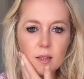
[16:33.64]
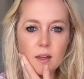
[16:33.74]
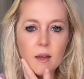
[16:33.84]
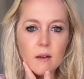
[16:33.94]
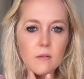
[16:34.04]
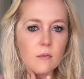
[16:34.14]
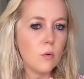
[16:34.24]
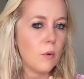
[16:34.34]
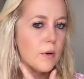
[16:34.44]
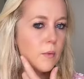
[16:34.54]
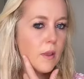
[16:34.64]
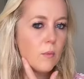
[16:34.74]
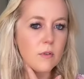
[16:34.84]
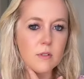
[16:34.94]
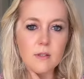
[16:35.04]
Yeah. Oh, I wonder where
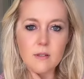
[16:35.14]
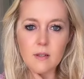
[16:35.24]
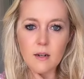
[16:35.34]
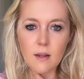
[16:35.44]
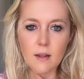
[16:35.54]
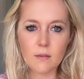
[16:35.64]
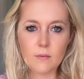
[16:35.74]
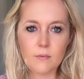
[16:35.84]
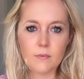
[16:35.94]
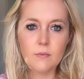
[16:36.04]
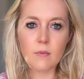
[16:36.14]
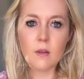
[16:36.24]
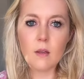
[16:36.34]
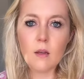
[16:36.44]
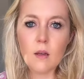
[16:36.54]
that was. This is sunlight.
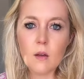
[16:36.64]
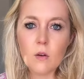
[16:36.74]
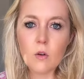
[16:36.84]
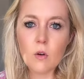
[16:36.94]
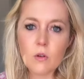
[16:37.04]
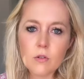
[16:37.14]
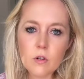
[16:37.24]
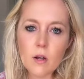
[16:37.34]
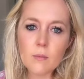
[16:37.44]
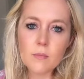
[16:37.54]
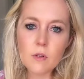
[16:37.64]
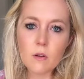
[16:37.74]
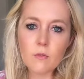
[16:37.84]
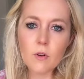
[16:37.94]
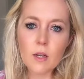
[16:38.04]
Gosh, I'm so
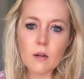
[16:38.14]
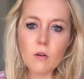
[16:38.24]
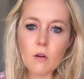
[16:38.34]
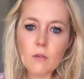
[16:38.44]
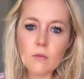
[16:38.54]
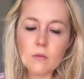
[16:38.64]
freaking hot.